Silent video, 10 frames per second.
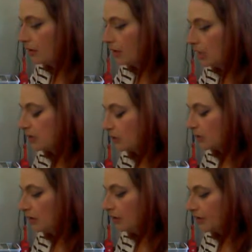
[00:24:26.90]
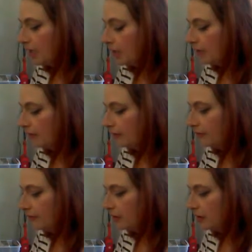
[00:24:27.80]
It's a result of
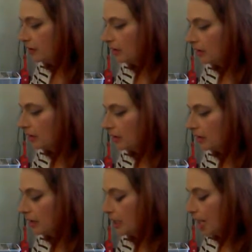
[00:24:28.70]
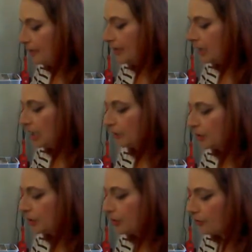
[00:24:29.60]
not being able
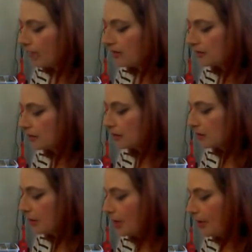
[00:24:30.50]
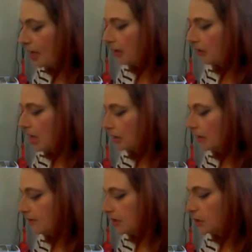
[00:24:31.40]
to rest about a
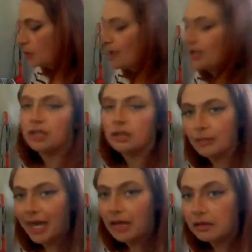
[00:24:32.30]
love situation in the past.